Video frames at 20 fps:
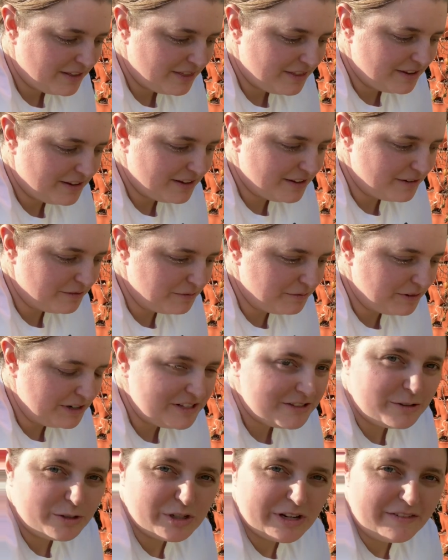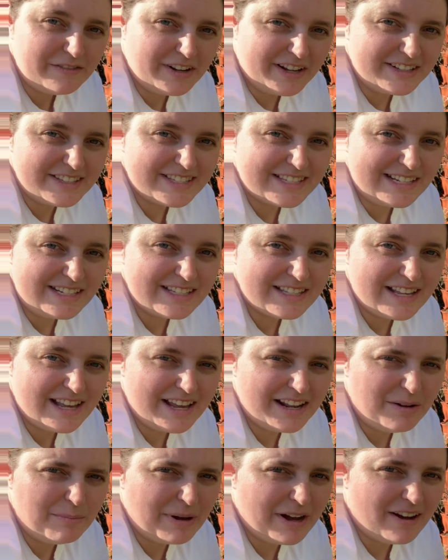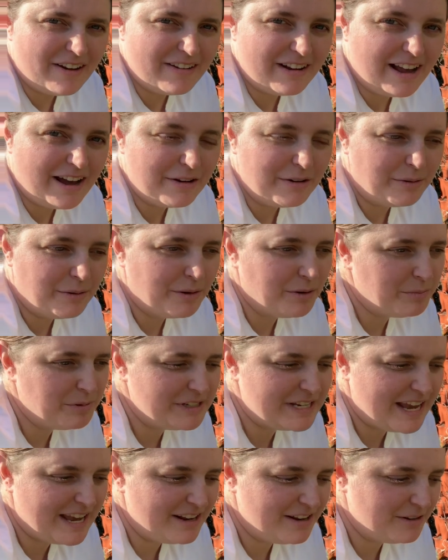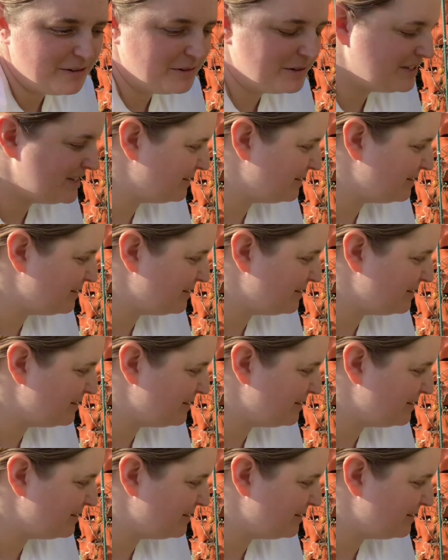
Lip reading: The research I've done since then about how to grow potatoes,